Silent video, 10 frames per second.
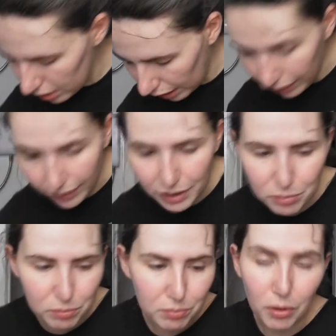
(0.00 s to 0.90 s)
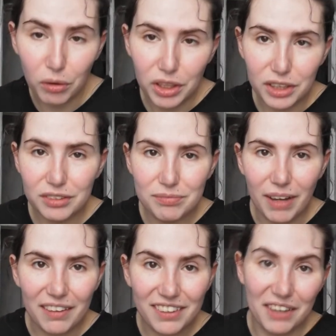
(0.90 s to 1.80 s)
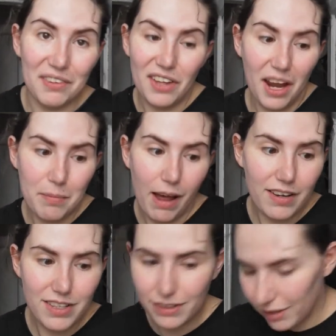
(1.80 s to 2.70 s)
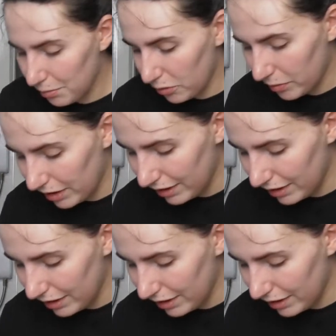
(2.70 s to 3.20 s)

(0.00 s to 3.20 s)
I like multi-masking with eye patches at the moment.